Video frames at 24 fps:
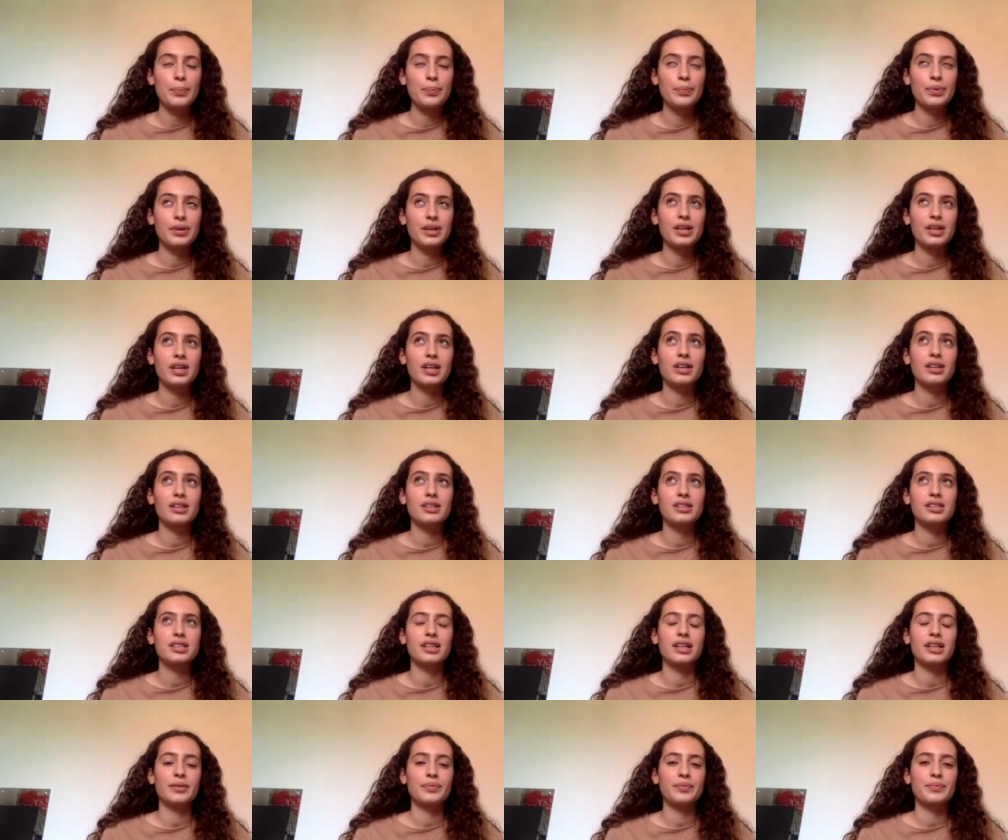because
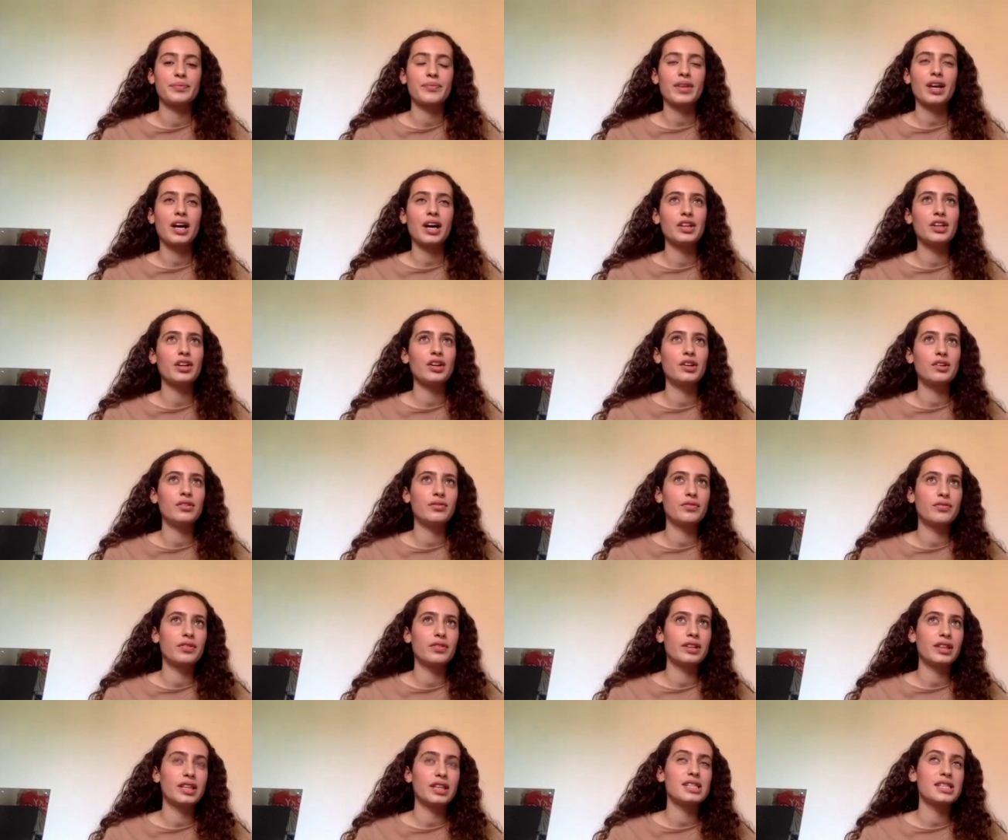like i know
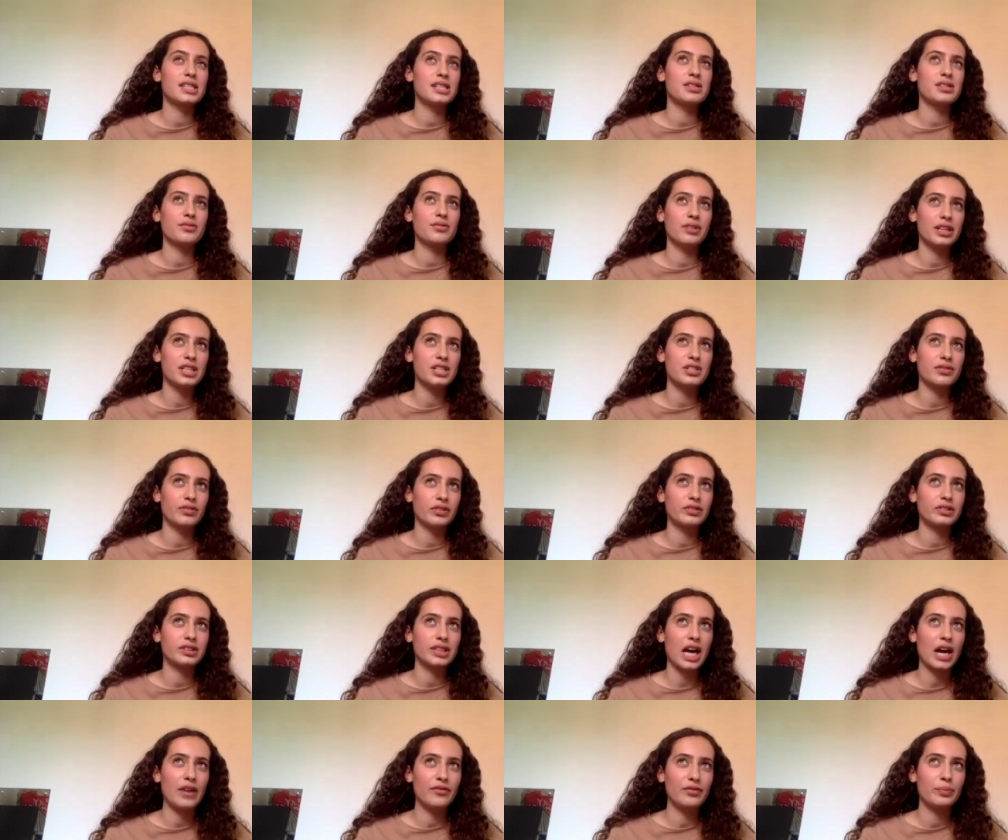this is a really difficult
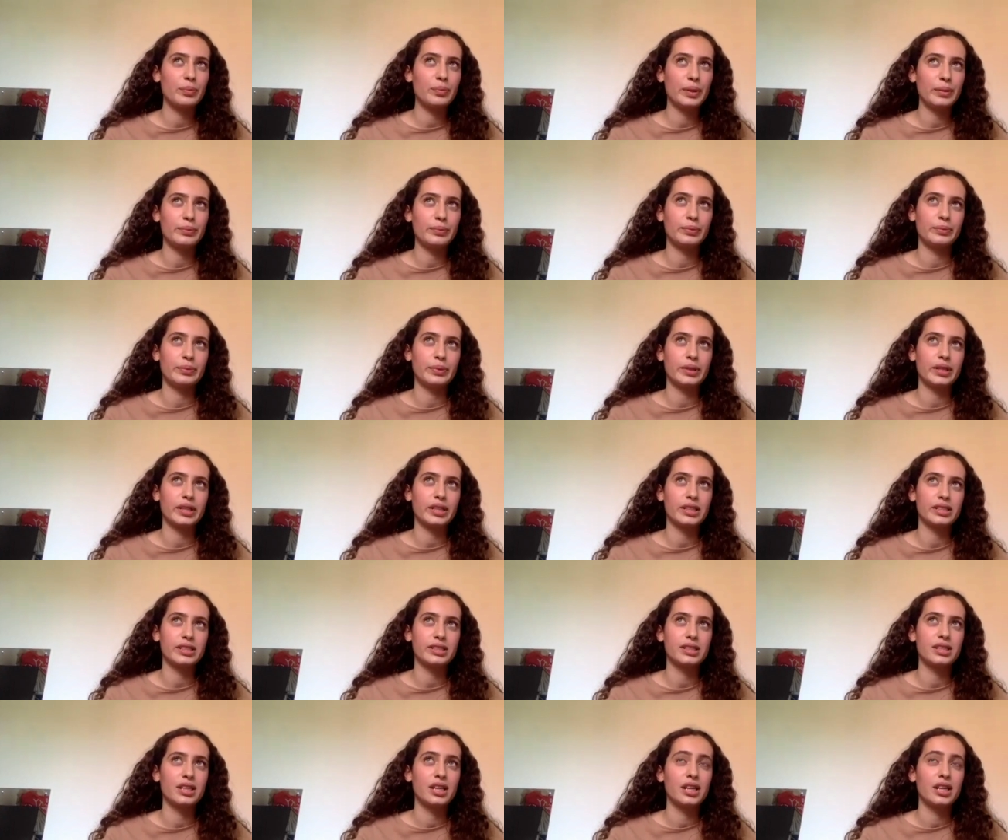time for people
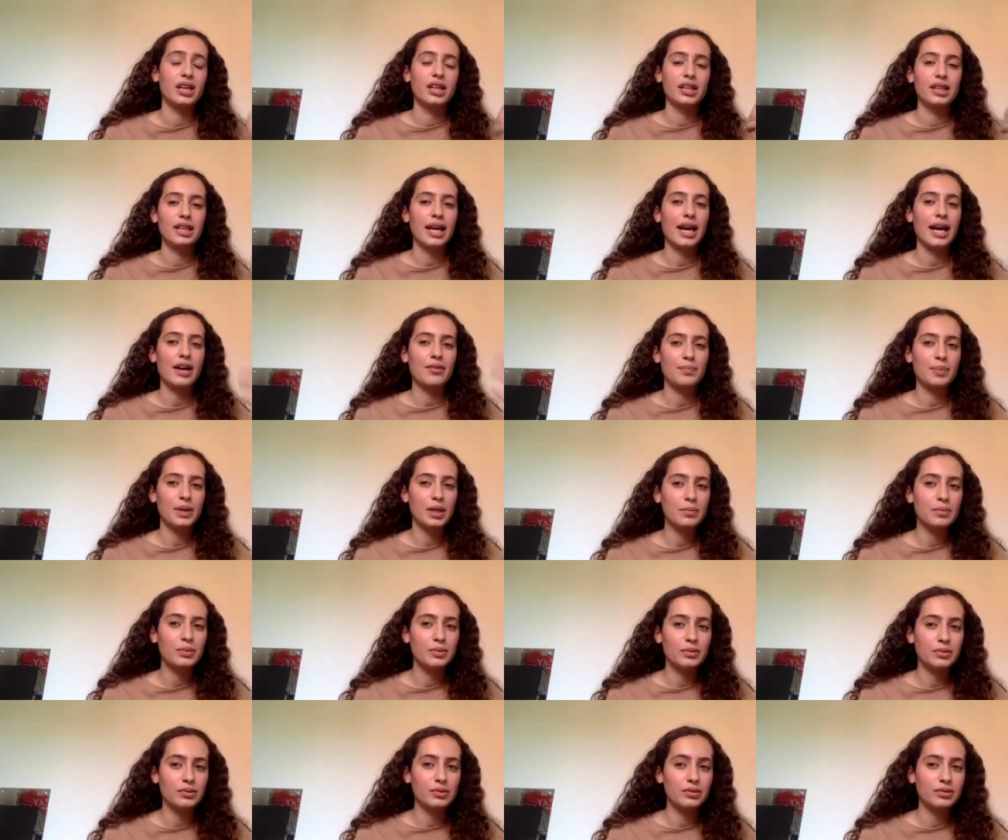because they have
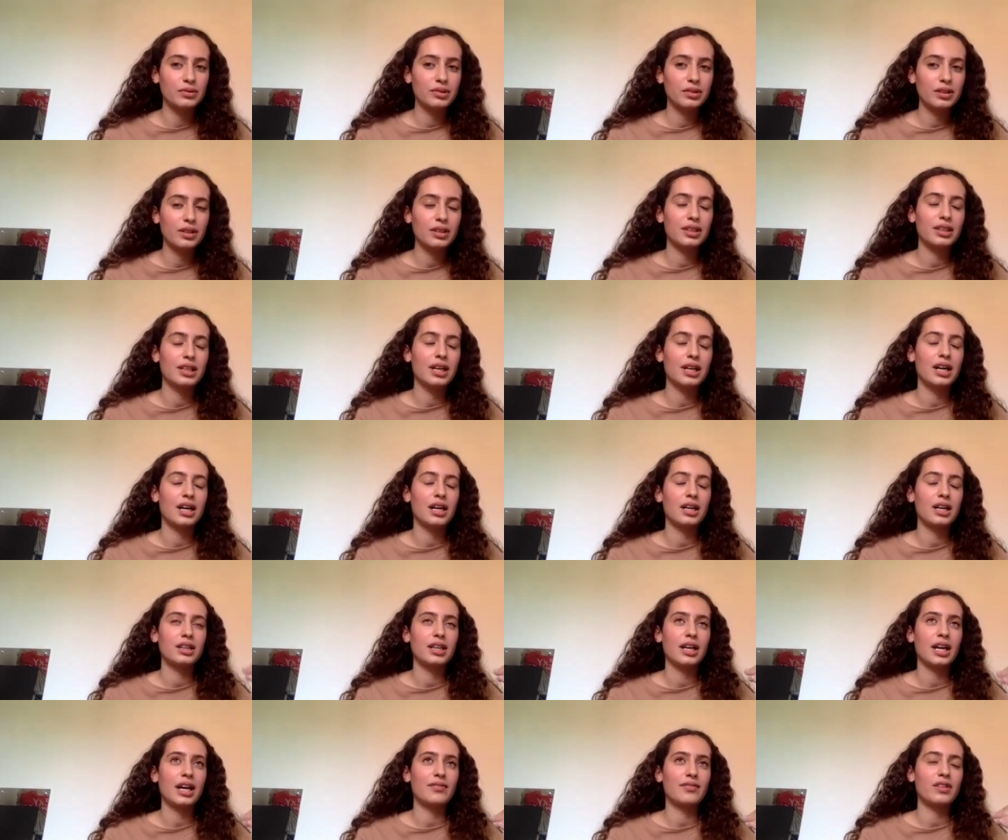people that
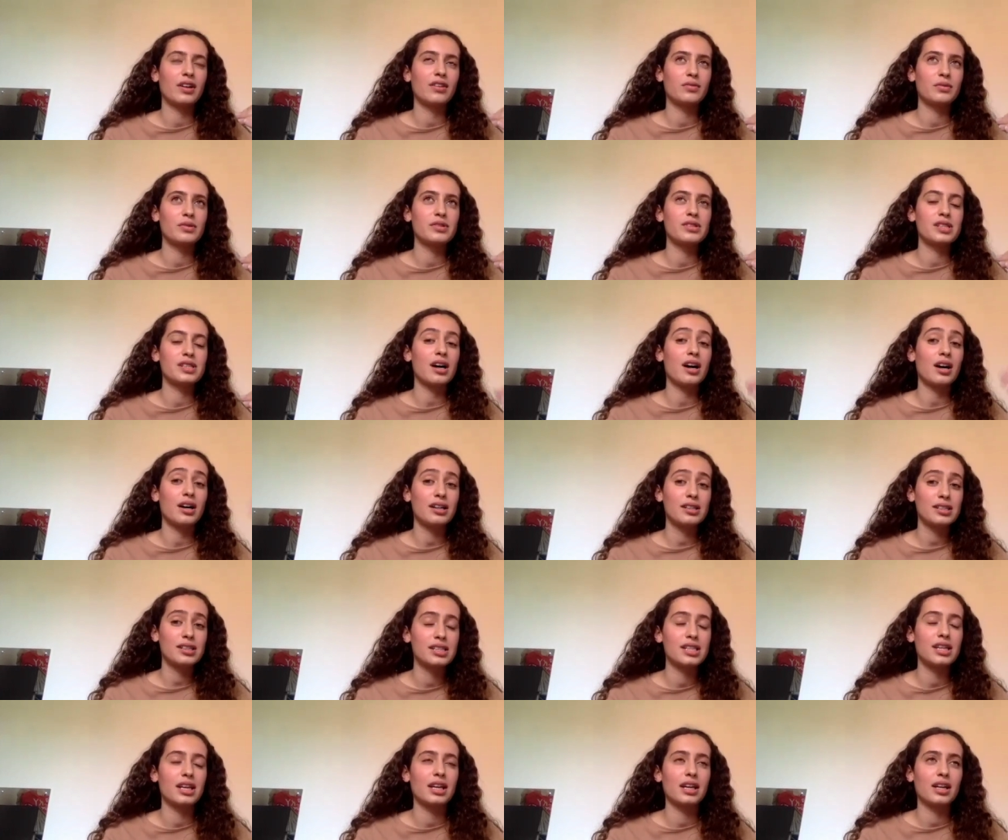they have loved ones that are
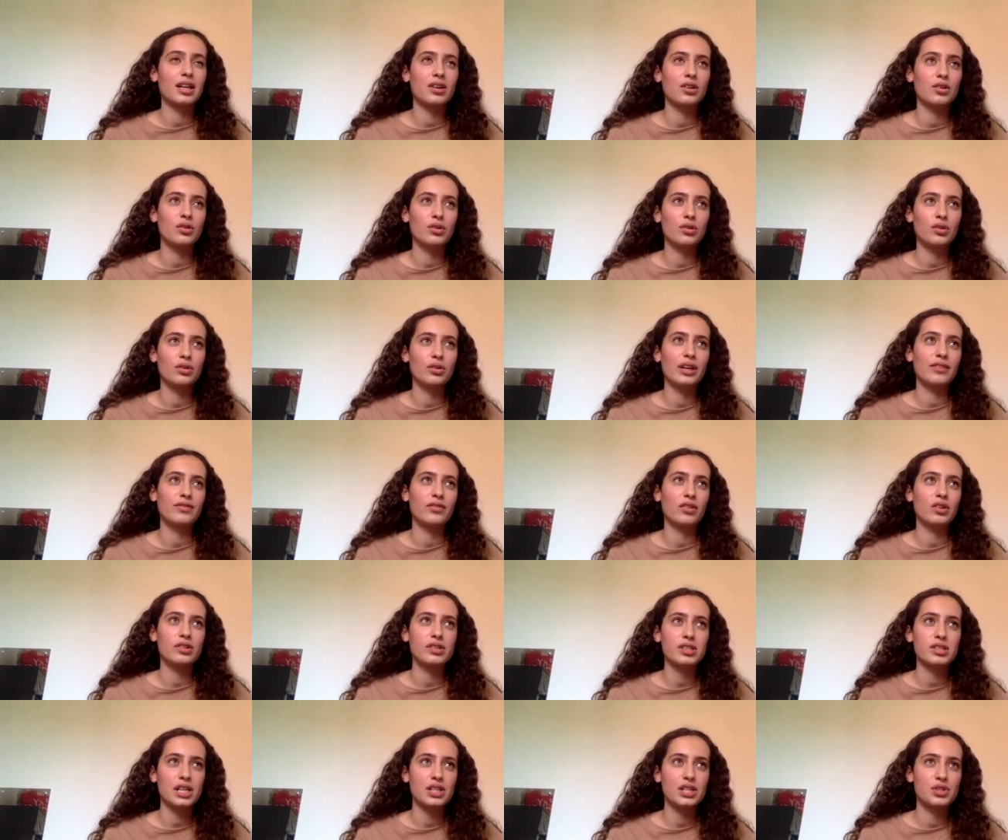sick or they've
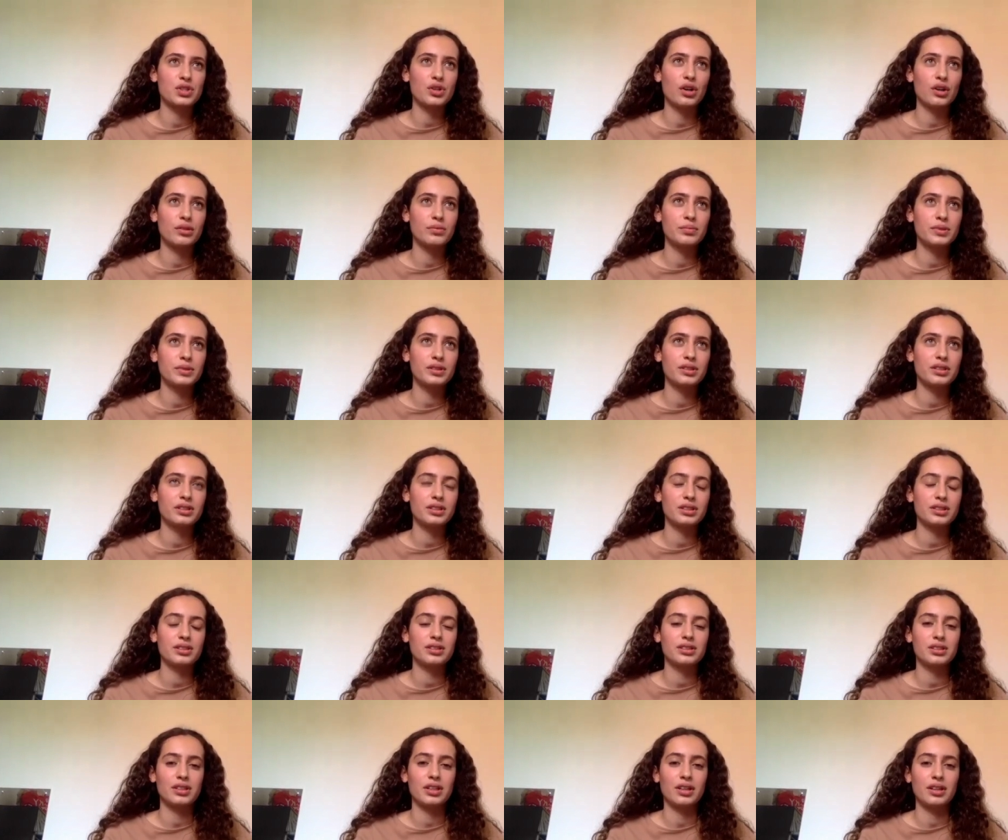lost their jobs
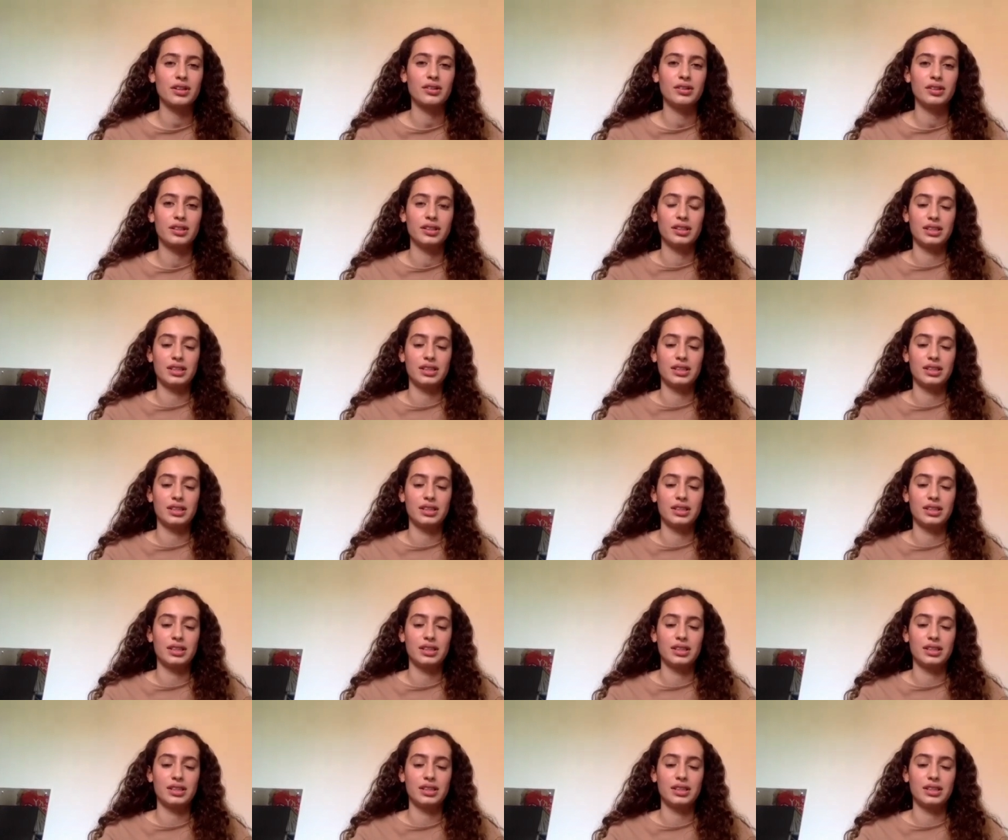so